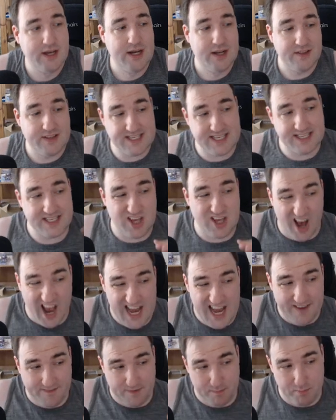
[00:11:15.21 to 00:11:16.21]
this is
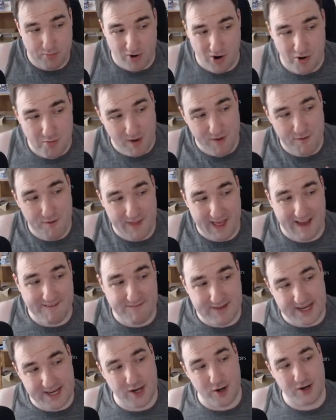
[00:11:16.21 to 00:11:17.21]
kind of a promo for that
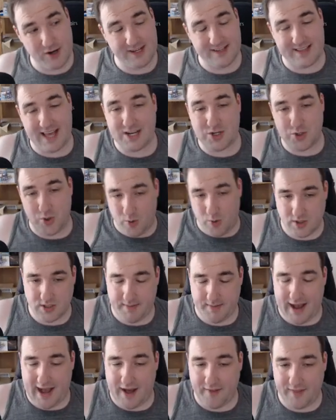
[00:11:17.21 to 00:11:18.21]
video because that talks
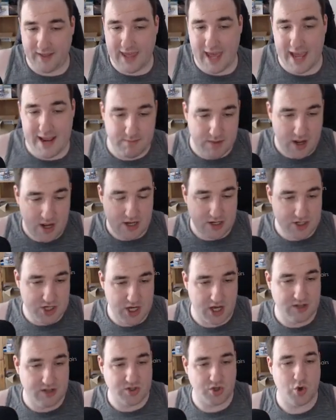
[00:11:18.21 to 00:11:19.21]
about how the game
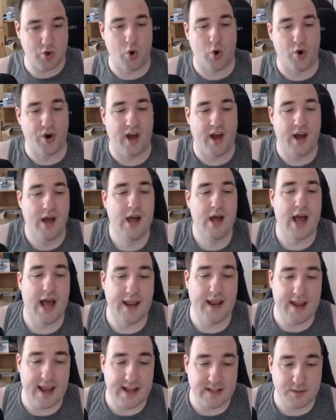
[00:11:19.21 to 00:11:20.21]
turns a corner
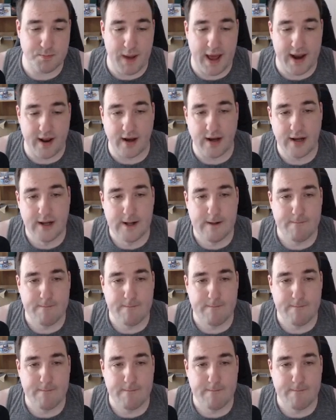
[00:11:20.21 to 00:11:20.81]
and gets better.